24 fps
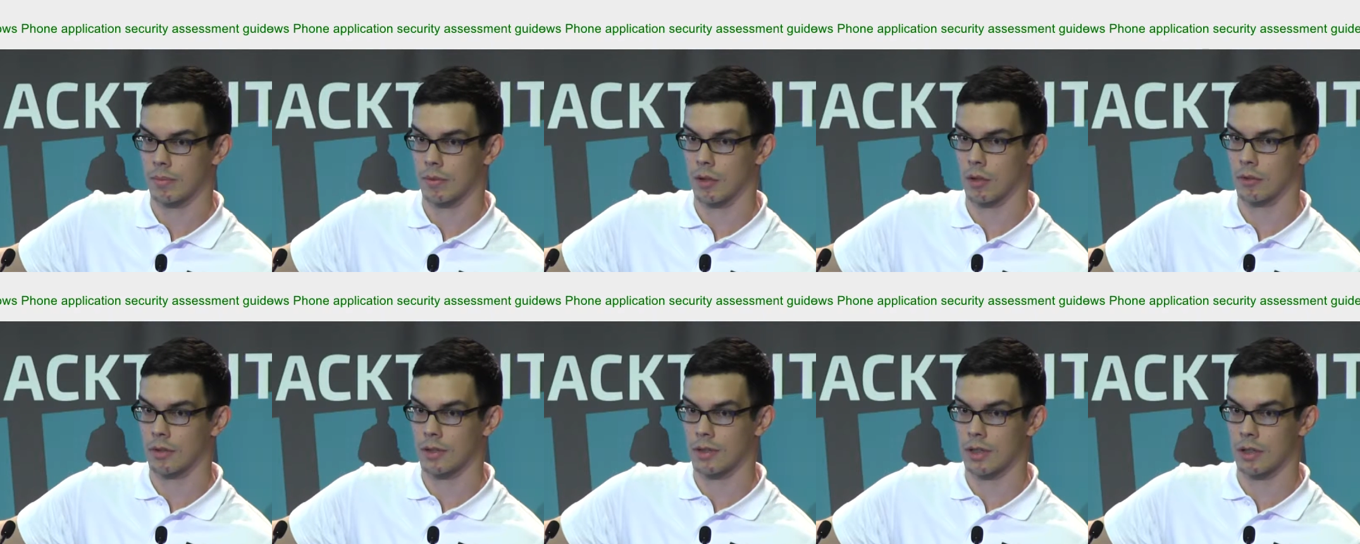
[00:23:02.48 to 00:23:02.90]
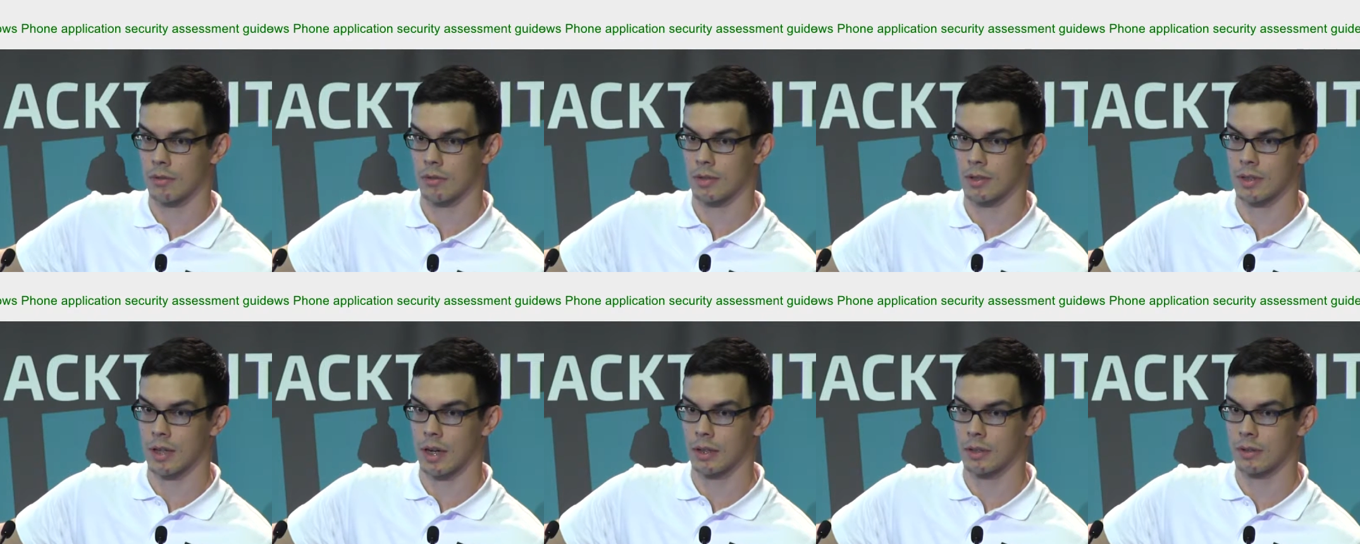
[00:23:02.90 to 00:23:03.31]
on the
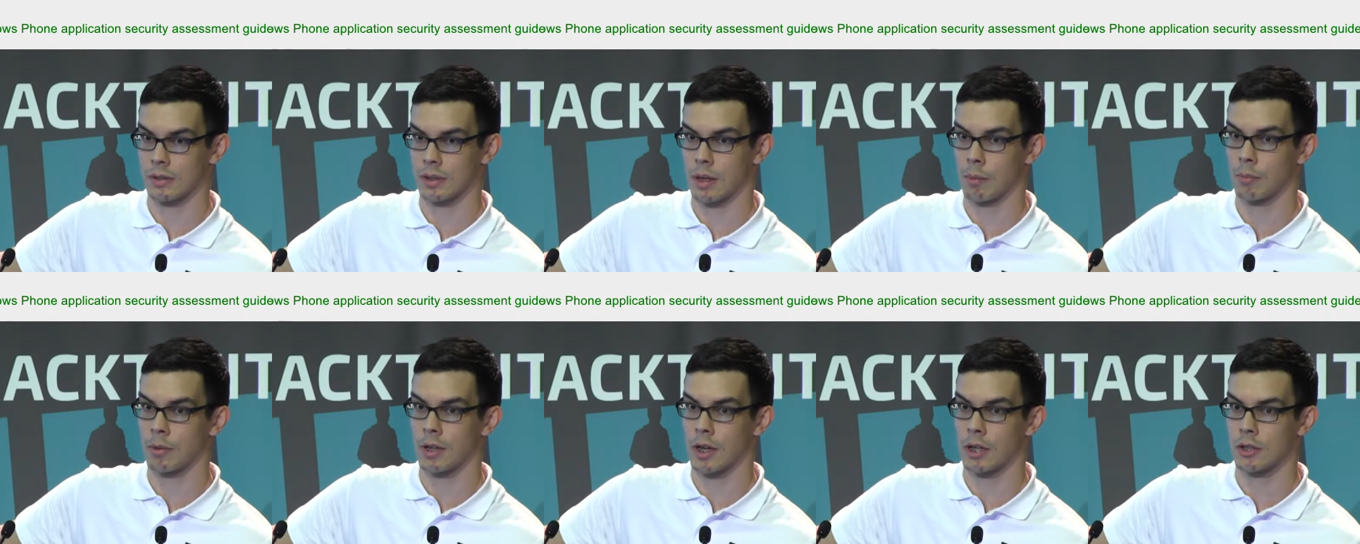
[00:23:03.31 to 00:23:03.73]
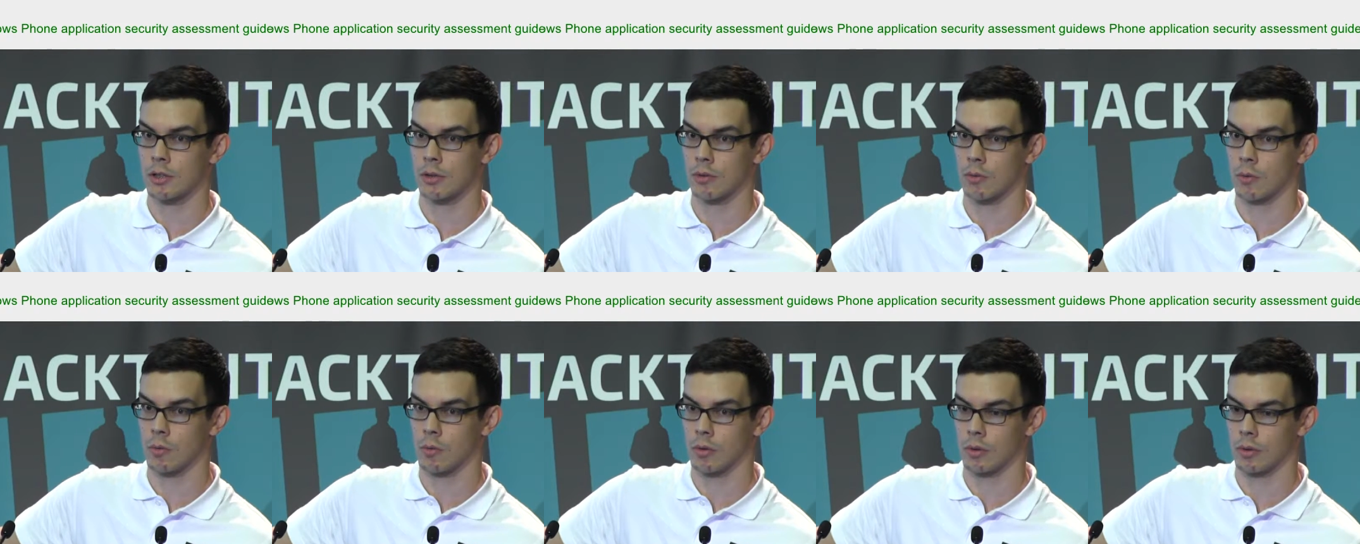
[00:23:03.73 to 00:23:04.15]
server side, the
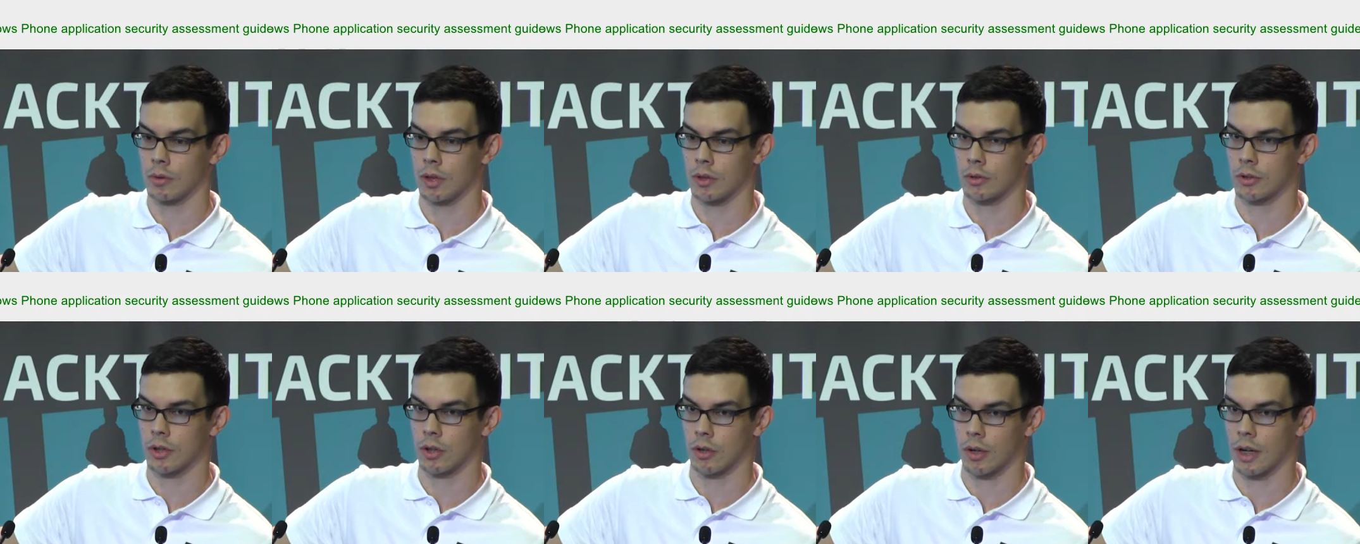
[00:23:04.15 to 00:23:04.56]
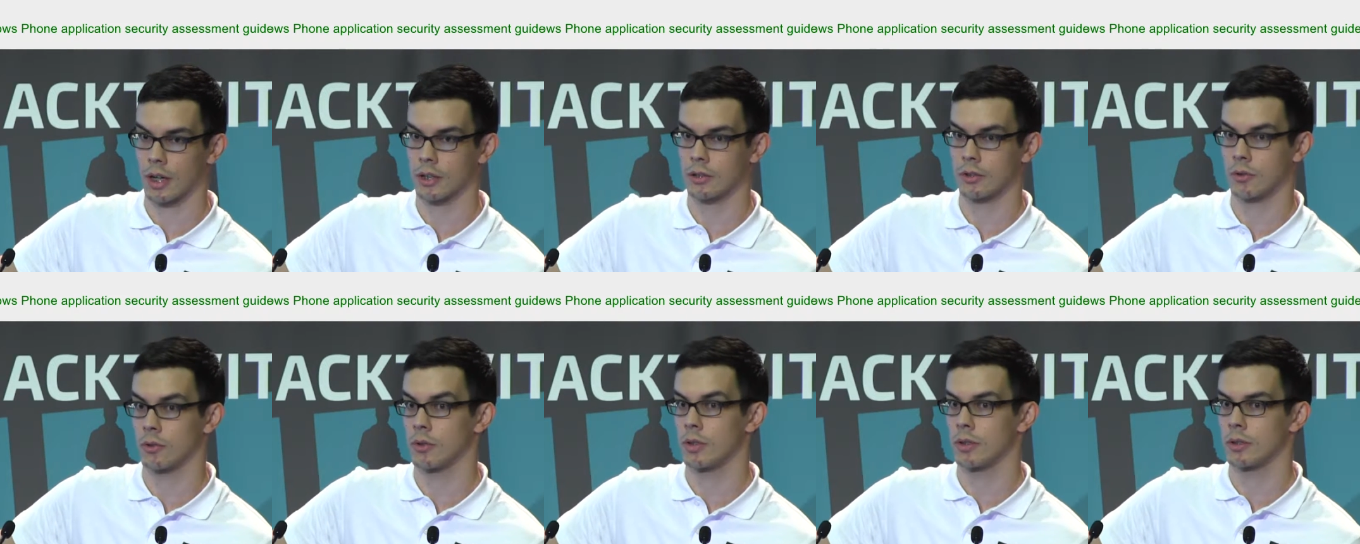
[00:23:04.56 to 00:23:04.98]
application will not
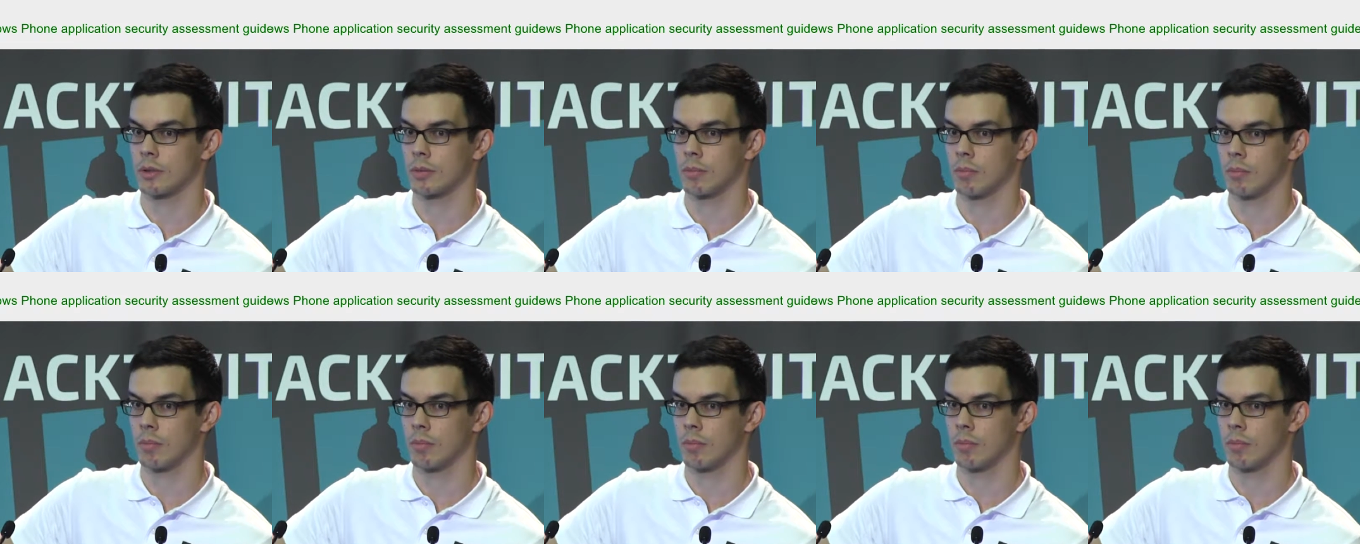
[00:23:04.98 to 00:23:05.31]
connect to it.